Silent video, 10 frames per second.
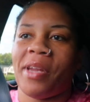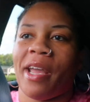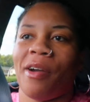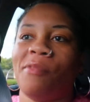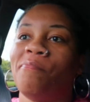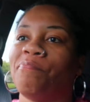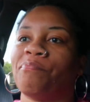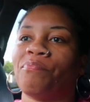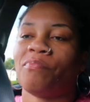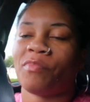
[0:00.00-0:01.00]

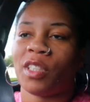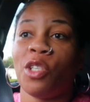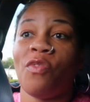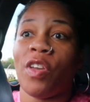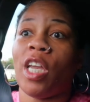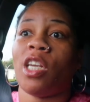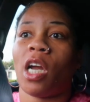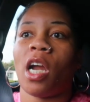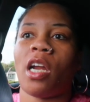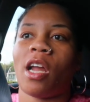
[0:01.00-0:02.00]
down to vent to
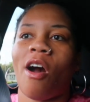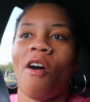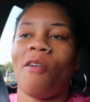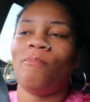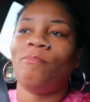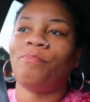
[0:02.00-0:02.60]
her, y'all.